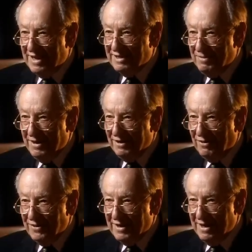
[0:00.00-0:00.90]
depending on
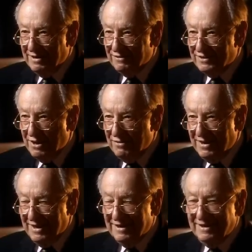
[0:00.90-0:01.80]
the kind of
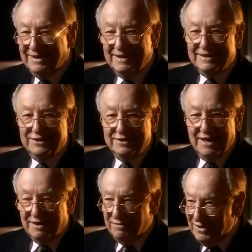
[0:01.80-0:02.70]
stoning, to
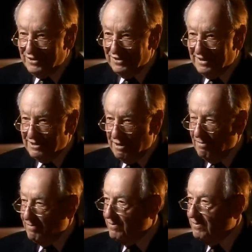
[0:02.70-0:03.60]
take a recent
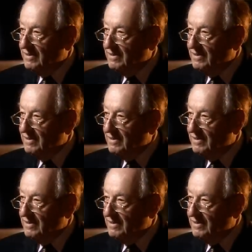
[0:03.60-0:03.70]
example.